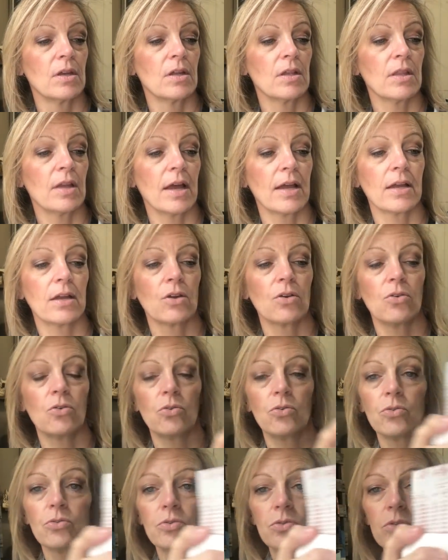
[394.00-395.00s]
Like an
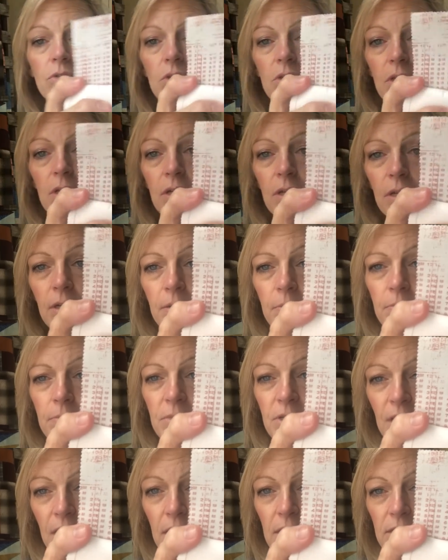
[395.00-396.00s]
old um,
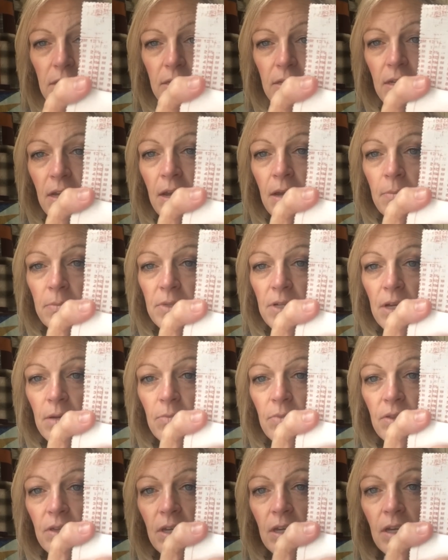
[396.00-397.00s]
date stamp
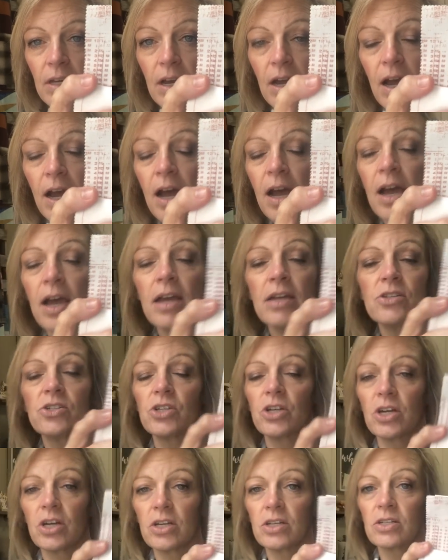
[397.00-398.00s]
type thing. I
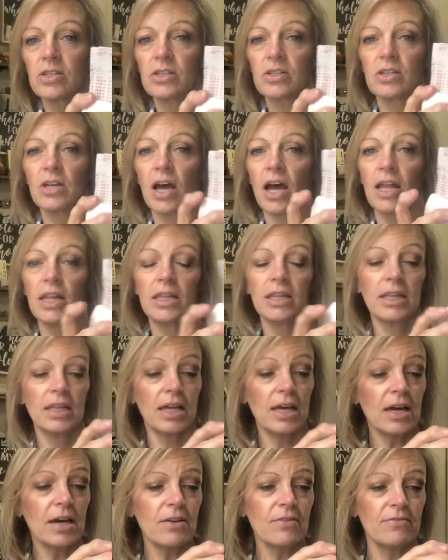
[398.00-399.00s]
just, I
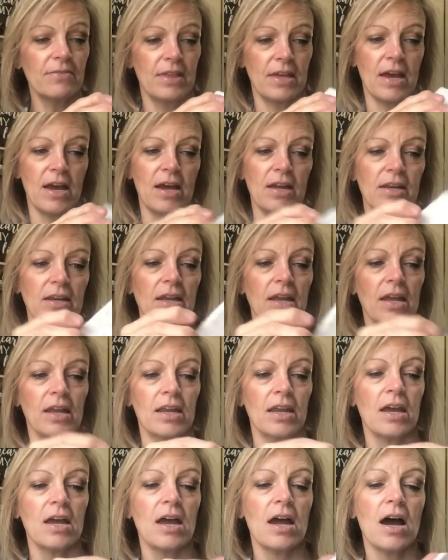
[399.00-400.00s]
love that.
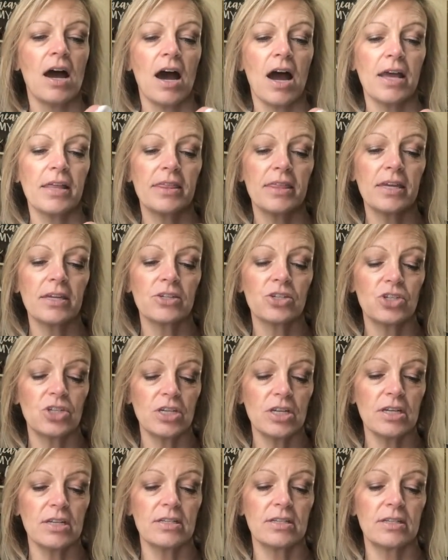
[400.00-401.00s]
And I think
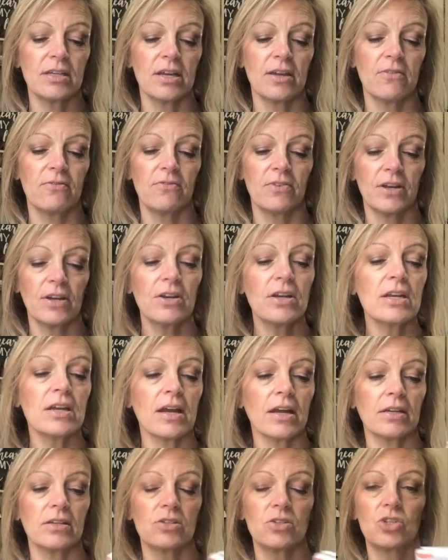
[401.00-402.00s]
she has done a very
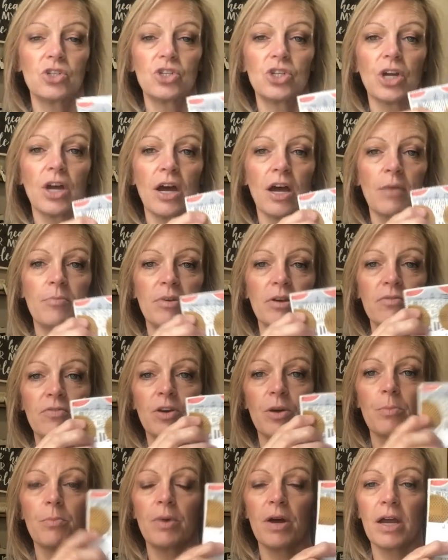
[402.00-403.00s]
nice job of
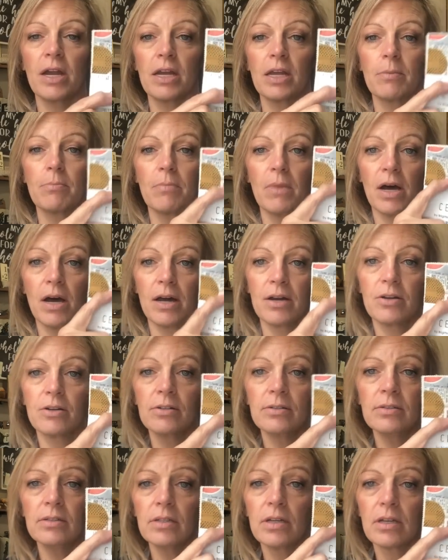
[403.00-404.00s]
combining
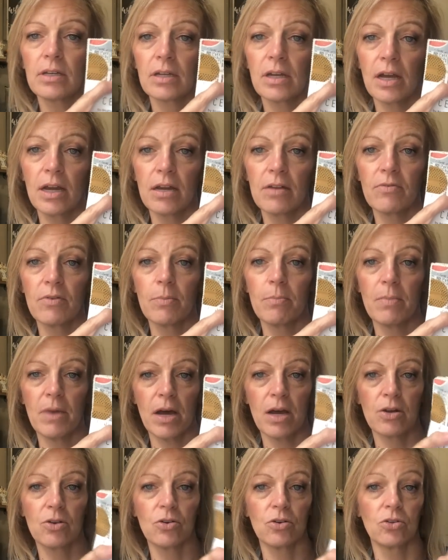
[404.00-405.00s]
modern, kind of a
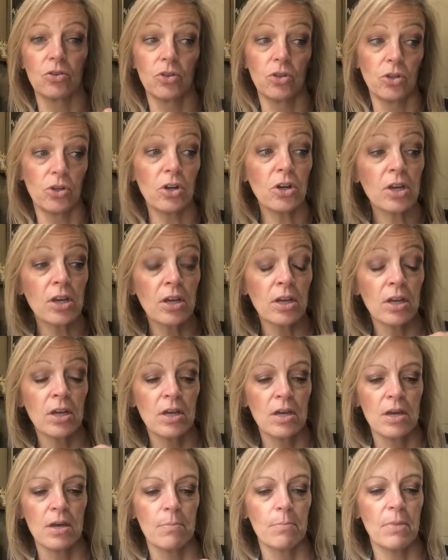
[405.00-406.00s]
modern look,
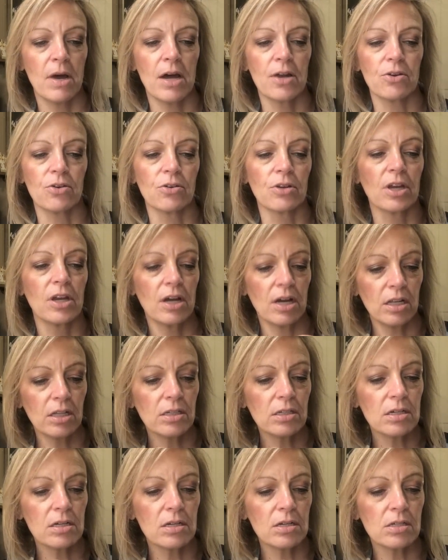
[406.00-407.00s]
modern
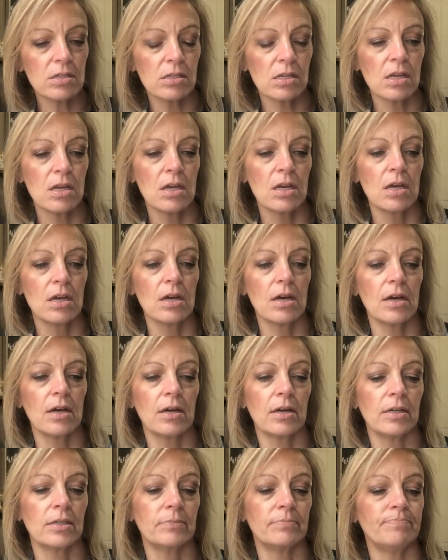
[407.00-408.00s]
colors,
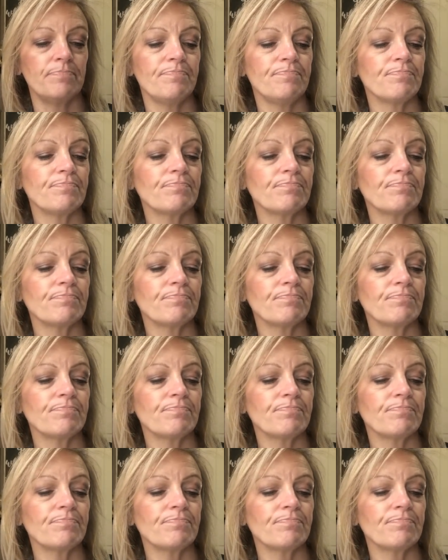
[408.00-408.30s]
um,